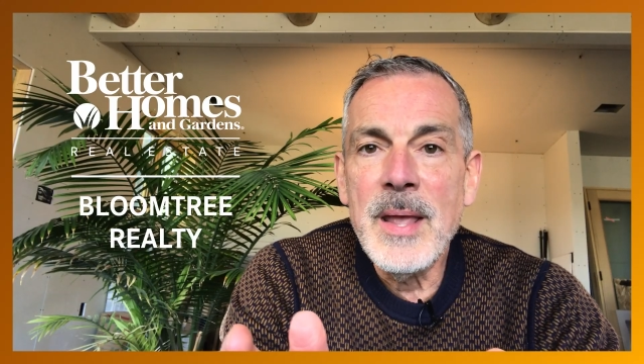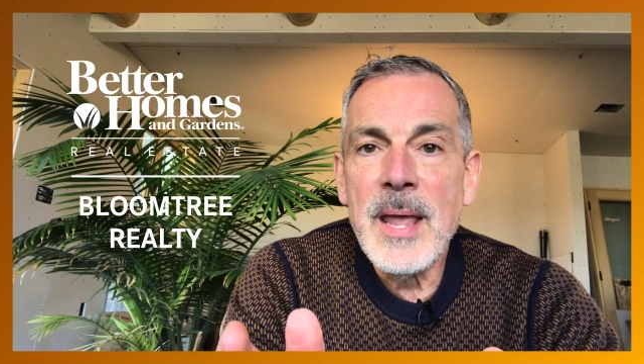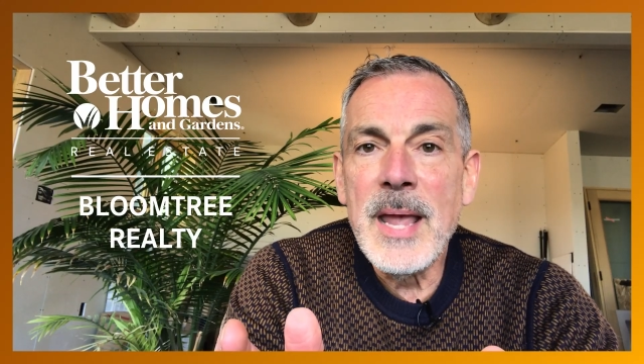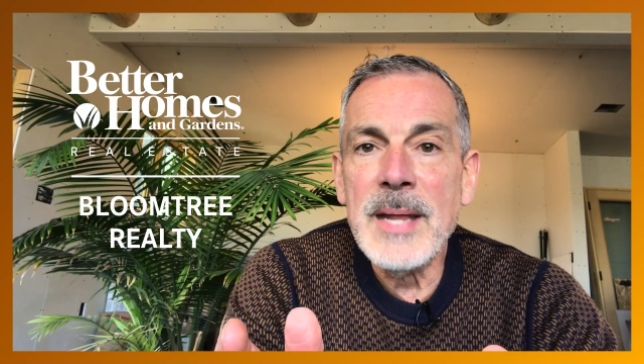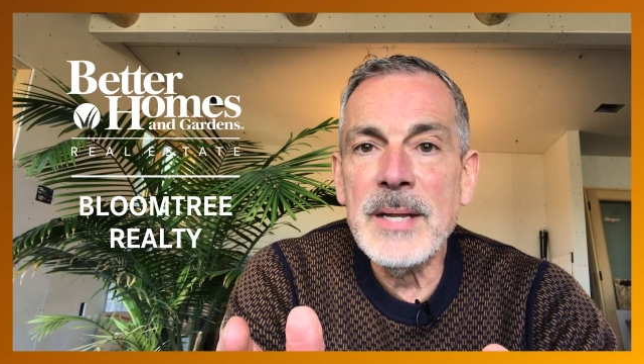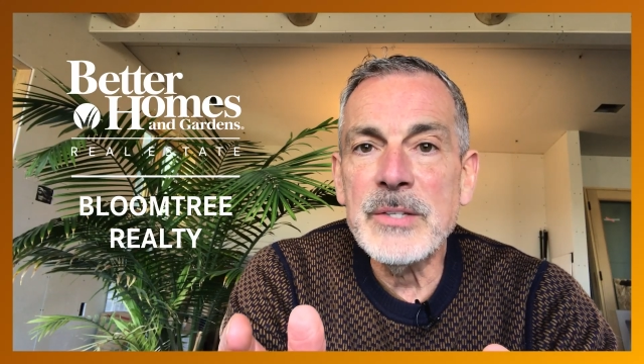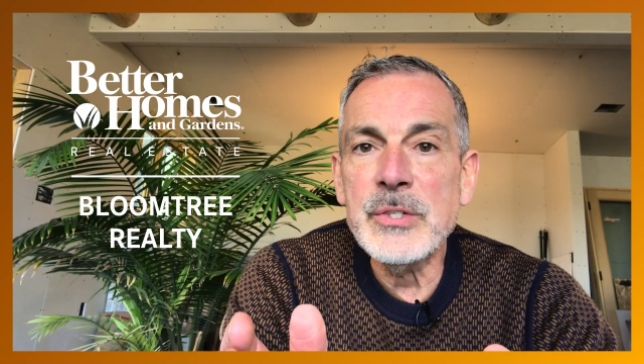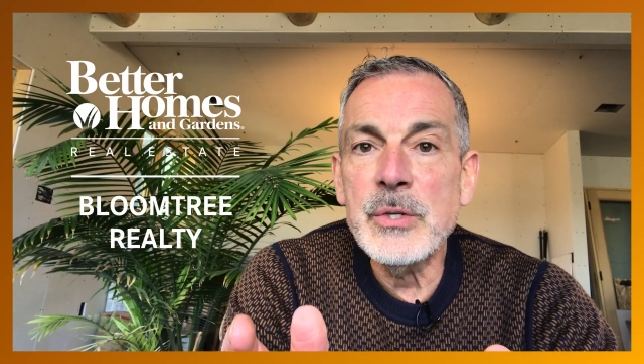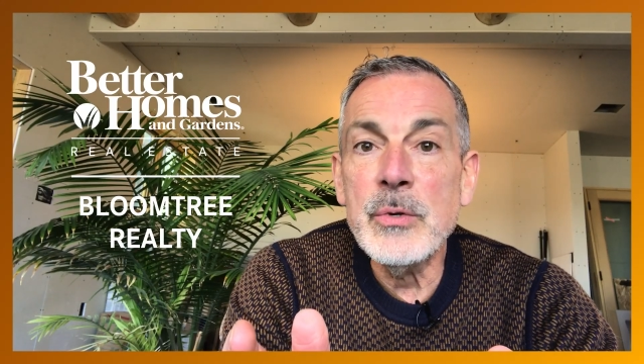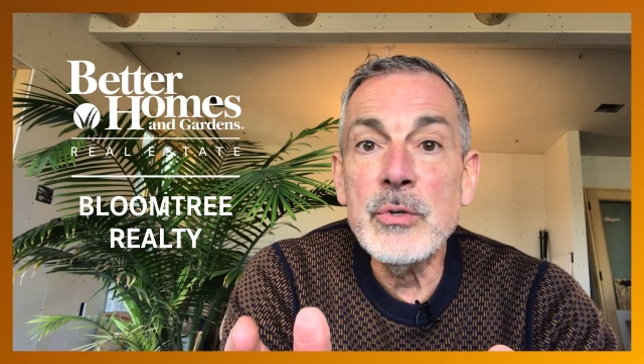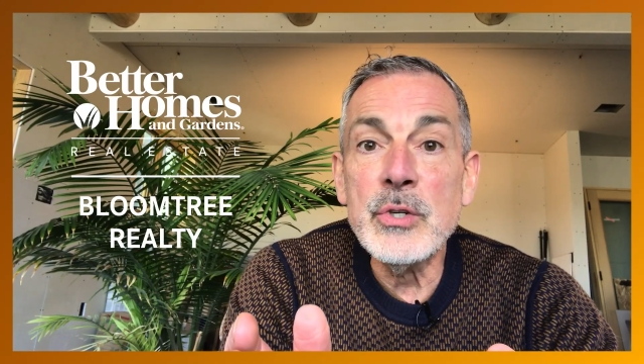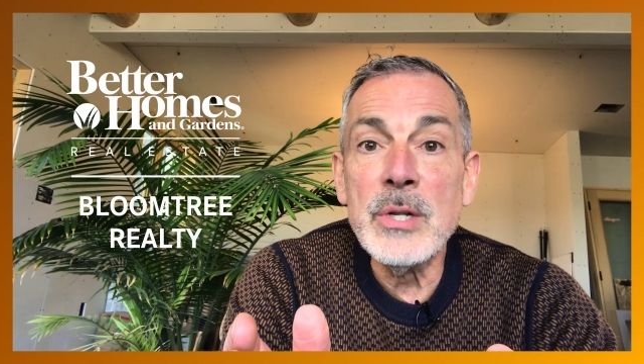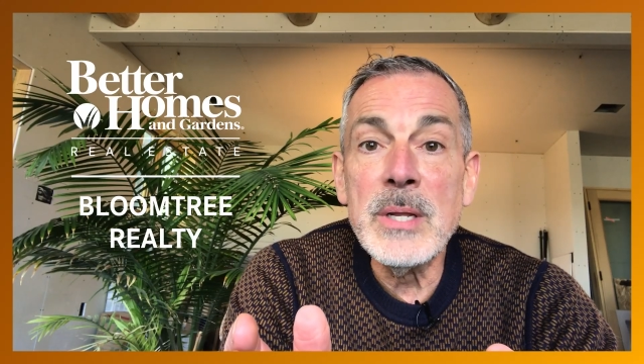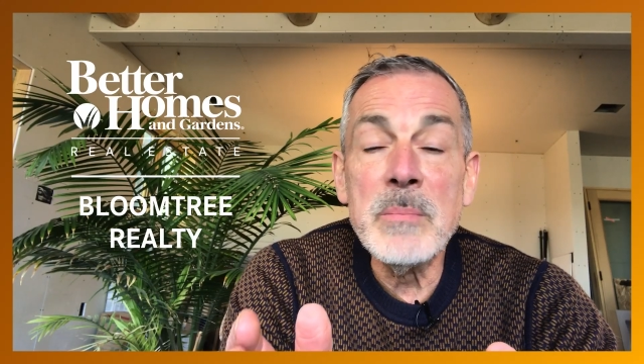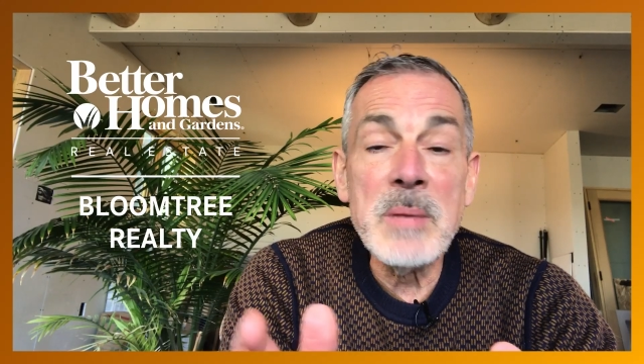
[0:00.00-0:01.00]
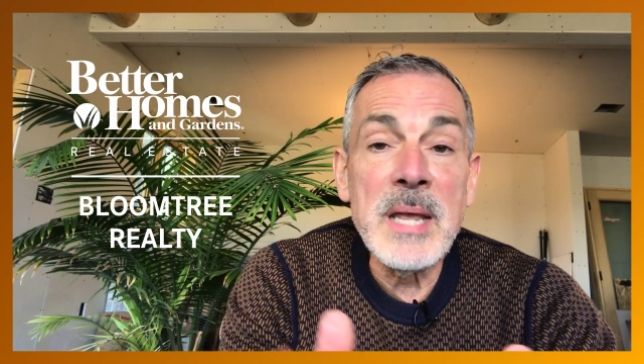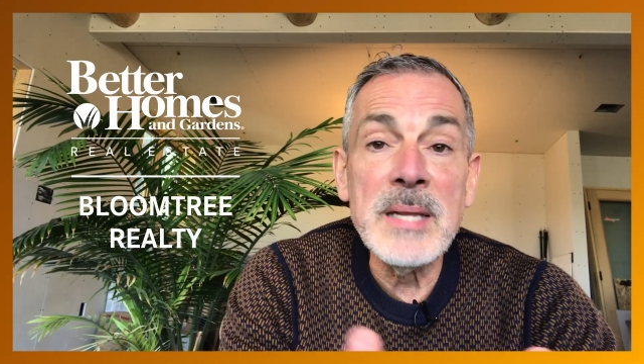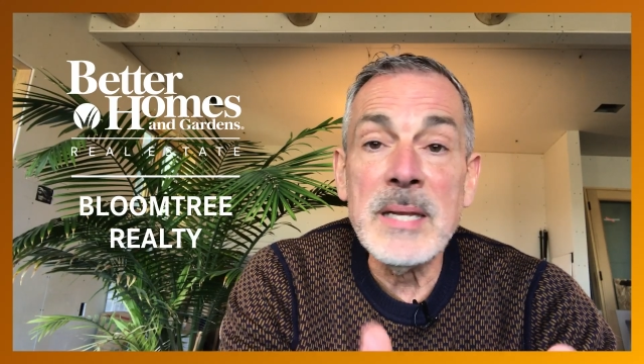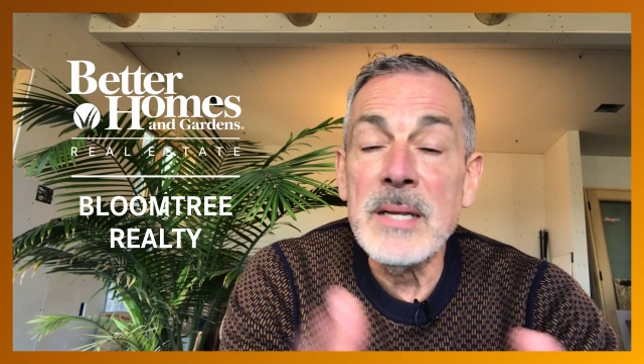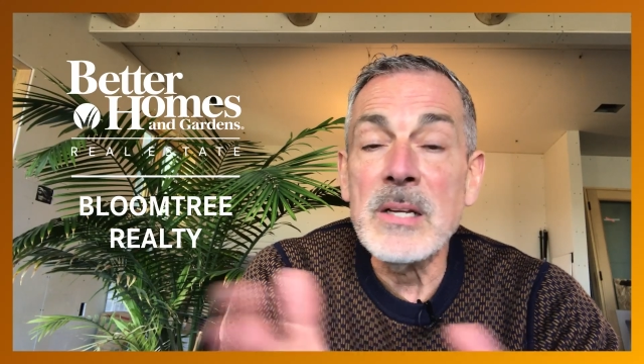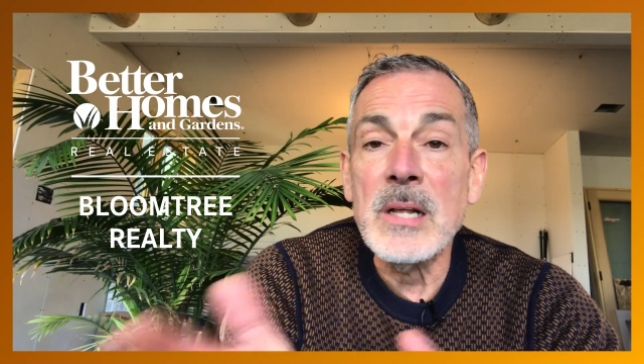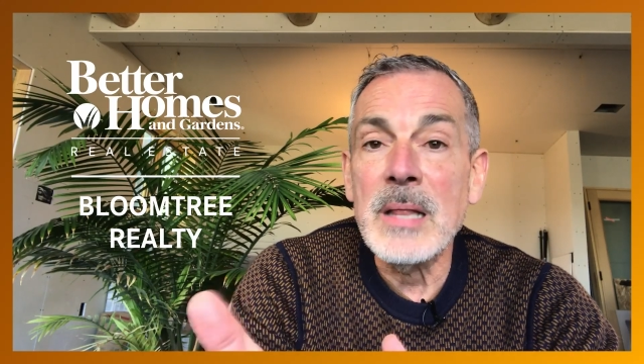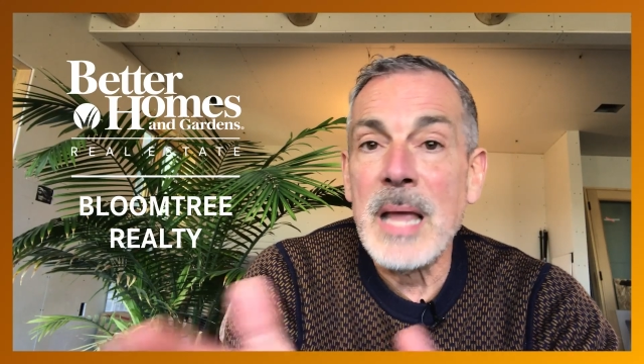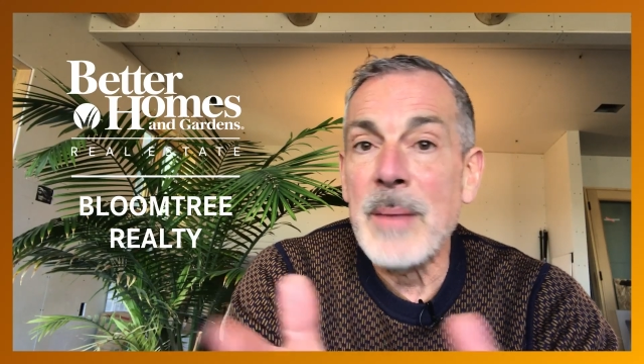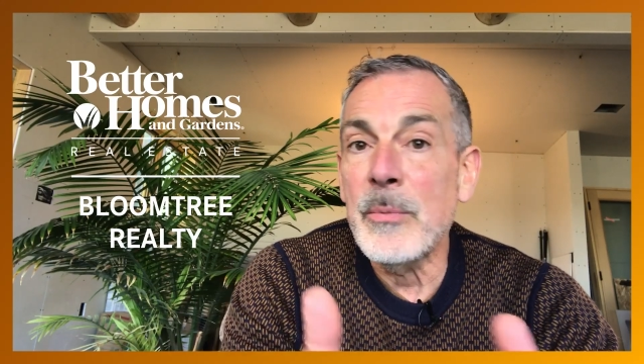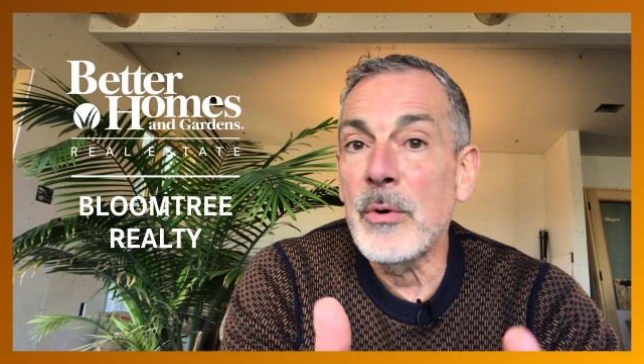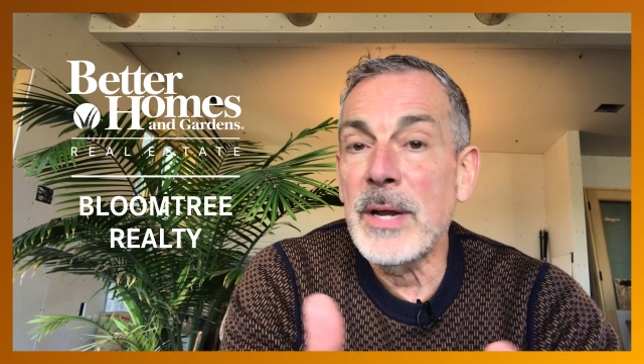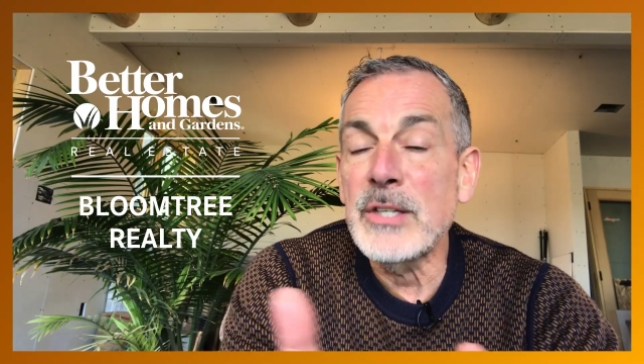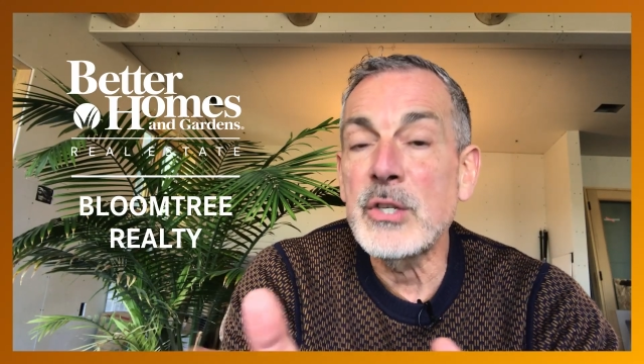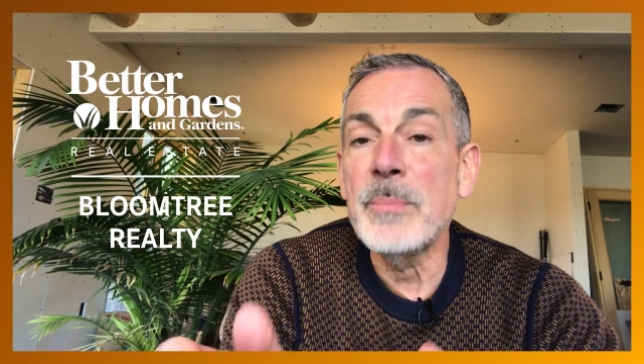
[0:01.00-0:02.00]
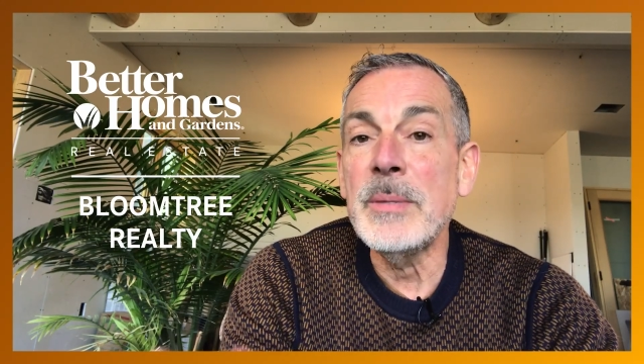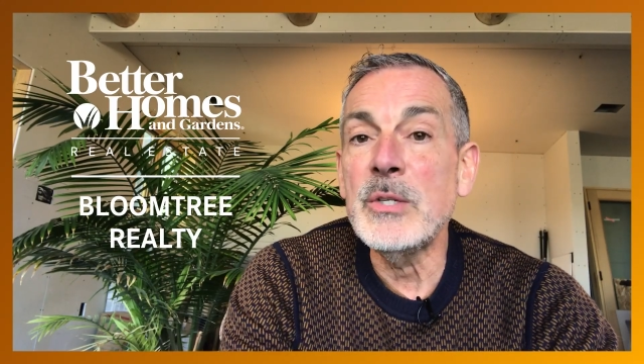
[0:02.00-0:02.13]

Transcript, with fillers: and it's usually made in collaboration